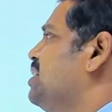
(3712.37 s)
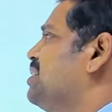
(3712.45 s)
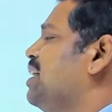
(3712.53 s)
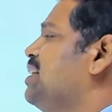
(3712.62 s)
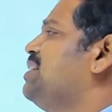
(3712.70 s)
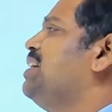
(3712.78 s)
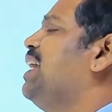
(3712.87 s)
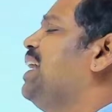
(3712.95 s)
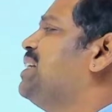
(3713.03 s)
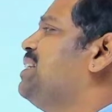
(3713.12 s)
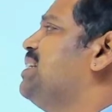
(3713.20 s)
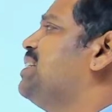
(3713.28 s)
Such that
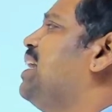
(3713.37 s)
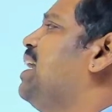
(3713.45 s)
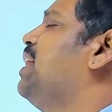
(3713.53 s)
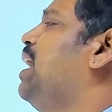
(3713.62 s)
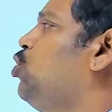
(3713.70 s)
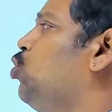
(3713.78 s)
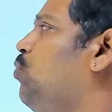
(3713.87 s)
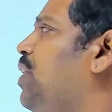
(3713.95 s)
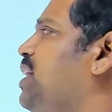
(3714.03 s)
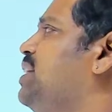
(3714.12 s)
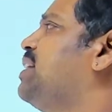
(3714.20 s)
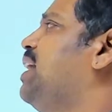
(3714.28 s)
x is greater than
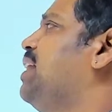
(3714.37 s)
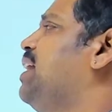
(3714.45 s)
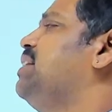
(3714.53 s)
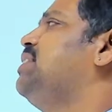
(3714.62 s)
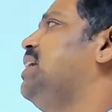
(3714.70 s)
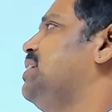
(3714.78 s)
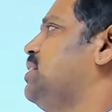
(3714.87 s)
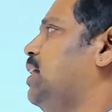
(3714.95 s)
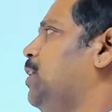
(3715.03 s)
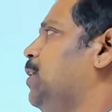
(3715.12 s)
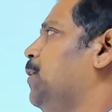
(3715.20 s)
2y is greater than 3z.